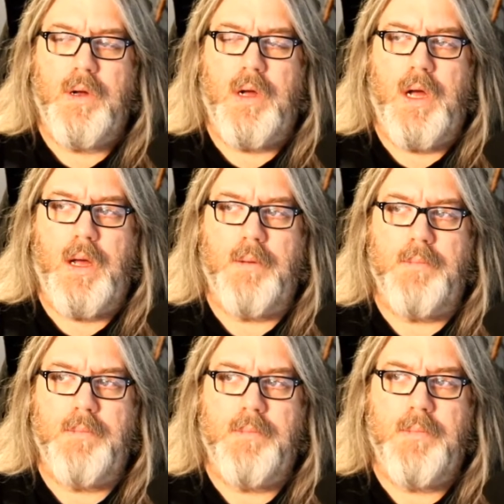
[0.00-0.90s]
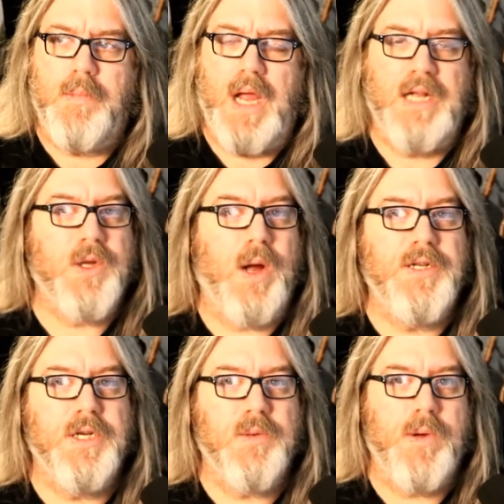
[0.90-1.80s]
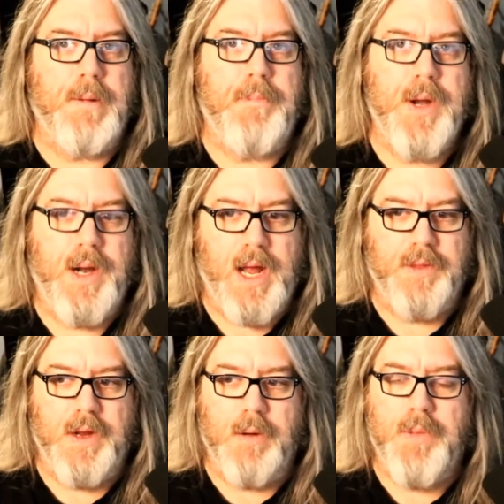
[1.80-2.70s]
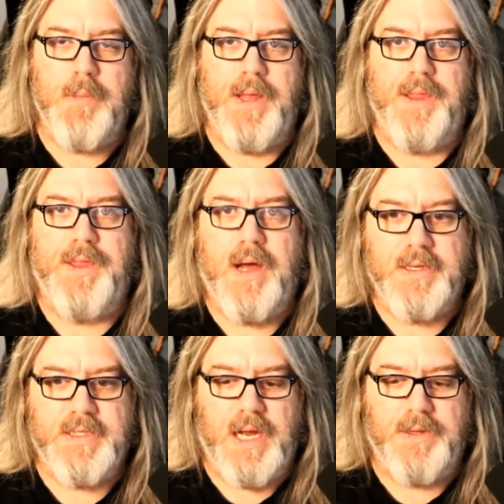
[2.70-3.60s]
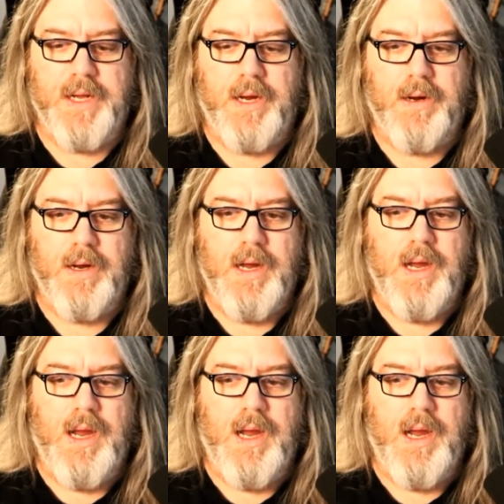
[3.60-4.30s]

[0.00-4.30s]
Um, and so I just want to put it out there and put my thoughts out there